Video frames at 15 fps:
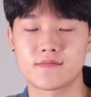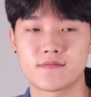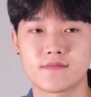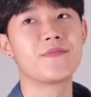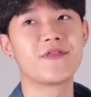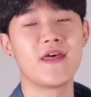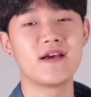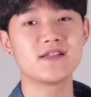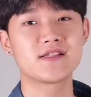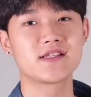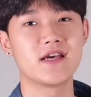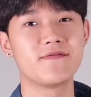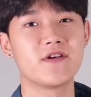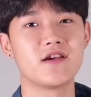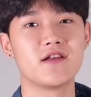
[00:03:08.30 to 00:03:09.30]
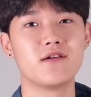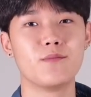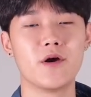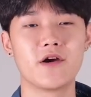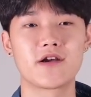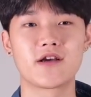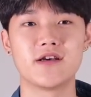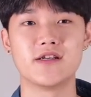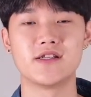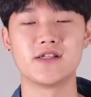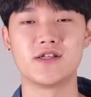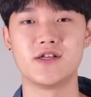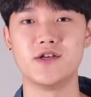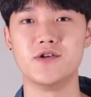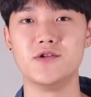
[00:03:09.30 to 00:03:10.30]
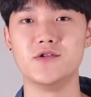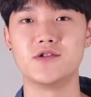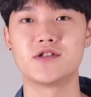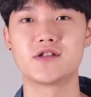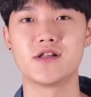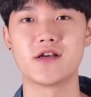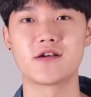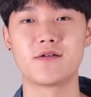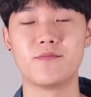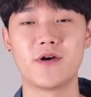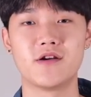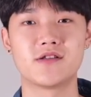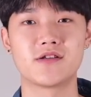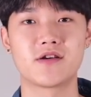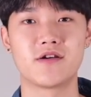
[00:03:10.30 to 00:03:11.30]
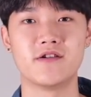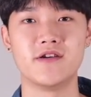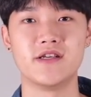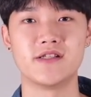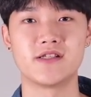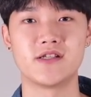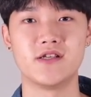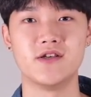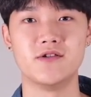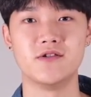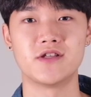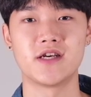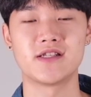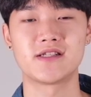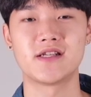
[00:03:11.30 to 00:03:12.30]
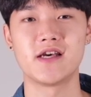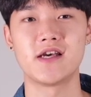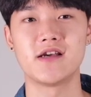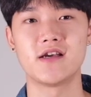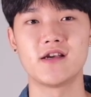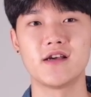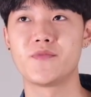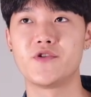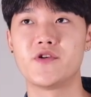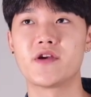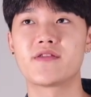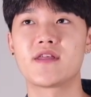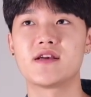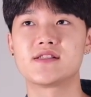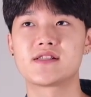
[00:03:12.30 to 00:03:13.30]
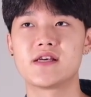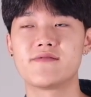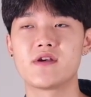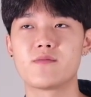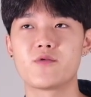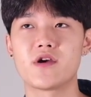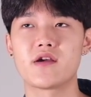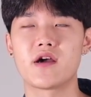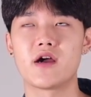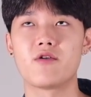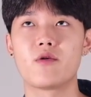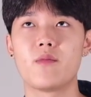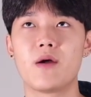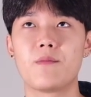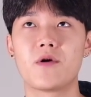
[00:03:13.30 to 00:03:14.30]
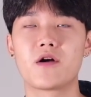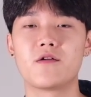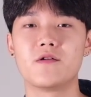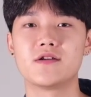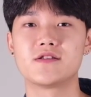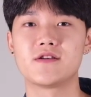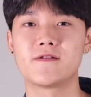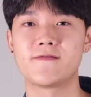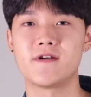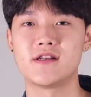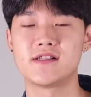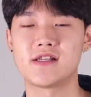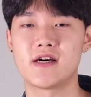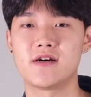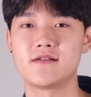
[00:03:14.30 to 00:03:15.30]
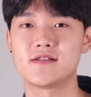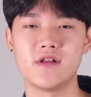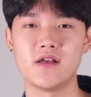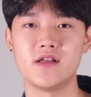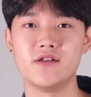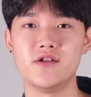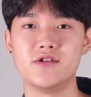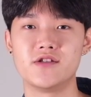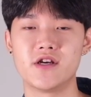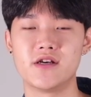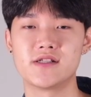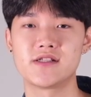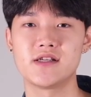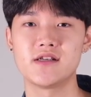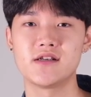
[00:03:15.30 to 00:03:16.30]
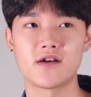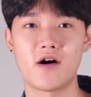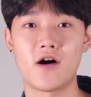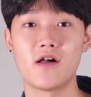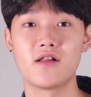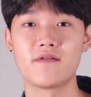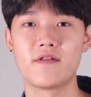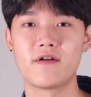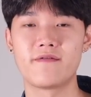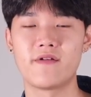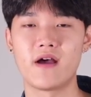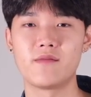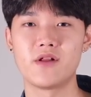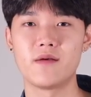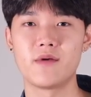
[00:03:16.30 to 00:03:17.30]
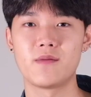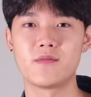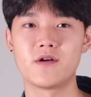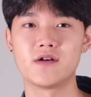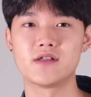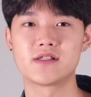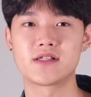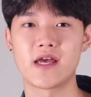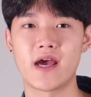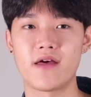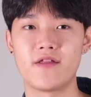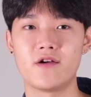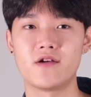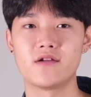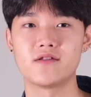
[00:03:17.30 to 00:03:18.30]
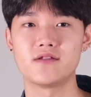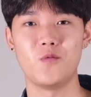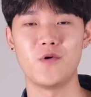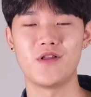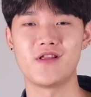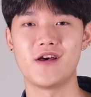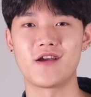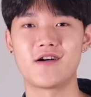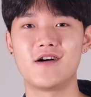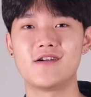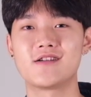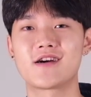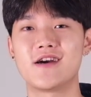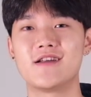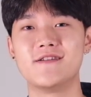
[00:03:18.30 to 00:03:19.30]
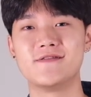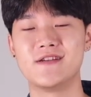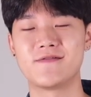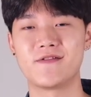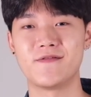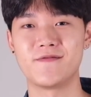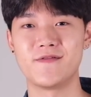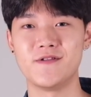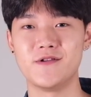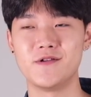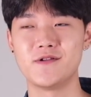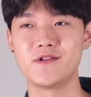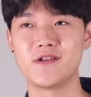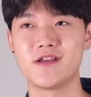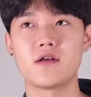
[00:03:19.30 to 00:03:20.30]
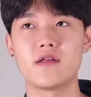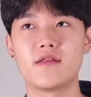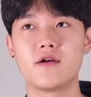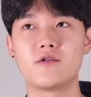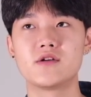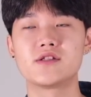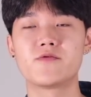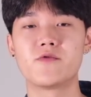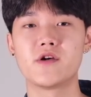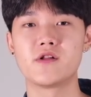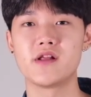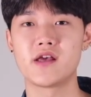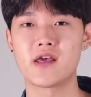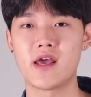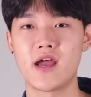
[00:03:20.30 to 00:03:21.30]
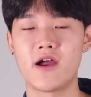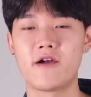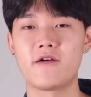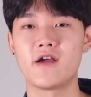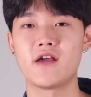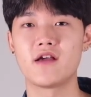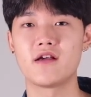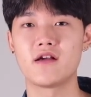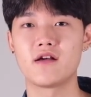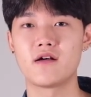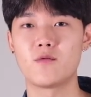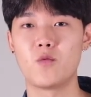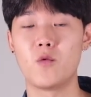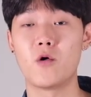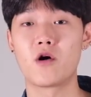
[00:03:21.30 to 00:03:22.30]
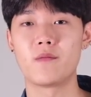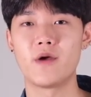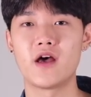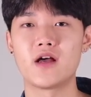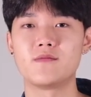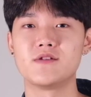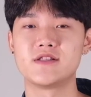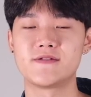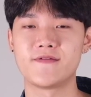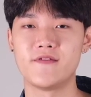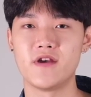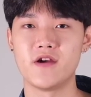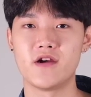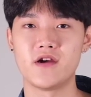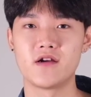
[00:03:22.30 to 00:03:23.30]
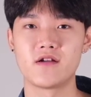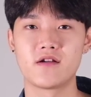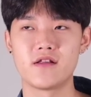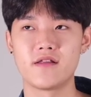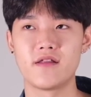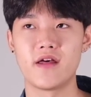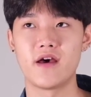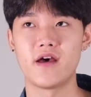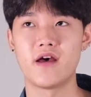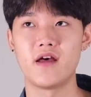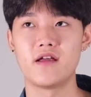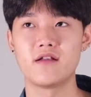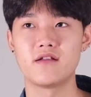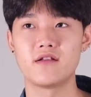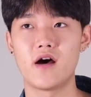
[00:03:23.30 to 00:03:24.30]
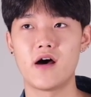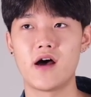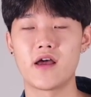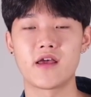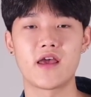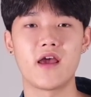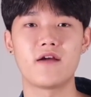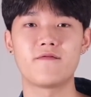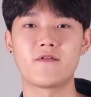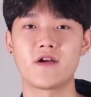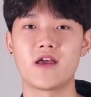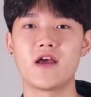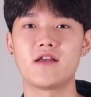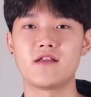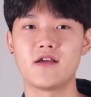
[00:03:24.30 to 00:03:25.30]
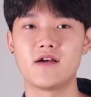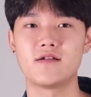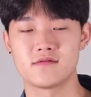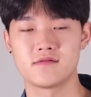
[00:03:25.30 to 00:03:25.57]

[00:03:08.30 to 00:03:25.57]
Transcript: Thanksgiving in America is huge. Compared to Korea, it's huge, I'd say. During Thanksgiving break, I remember going to a friend's house in New Jersey. All of their family members gathered with all kind of different food. There was a really caring, warm atmosphere that I can't forget, yeah.